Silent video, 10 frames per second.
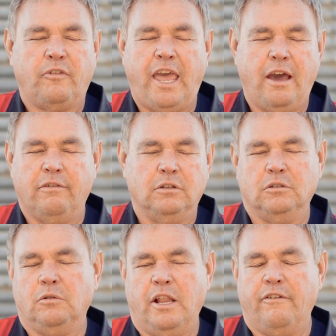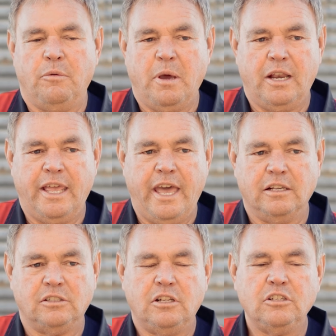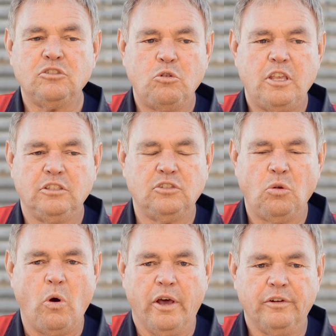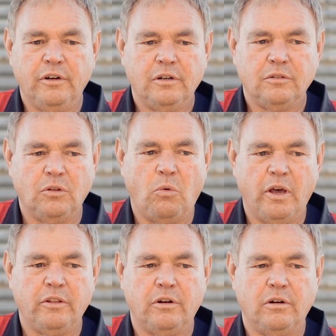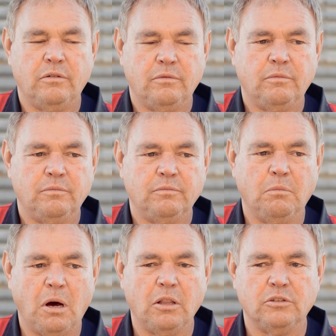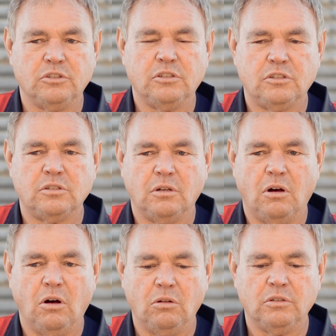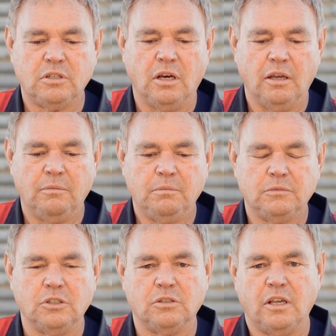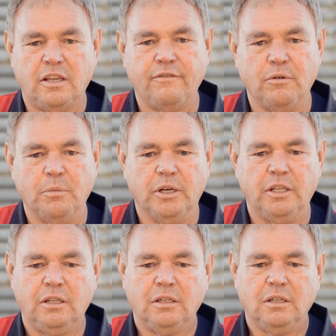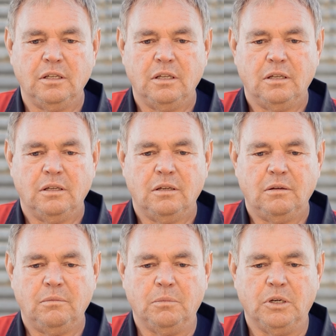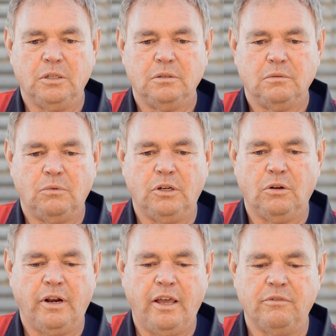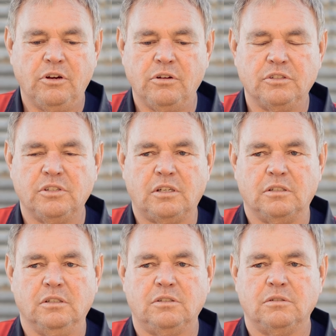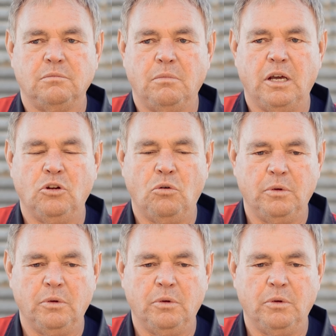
with calving, and everybody has it, is, is the weather. The weather bothers us all the time, just like everybody. But we don't have near the sickness, by no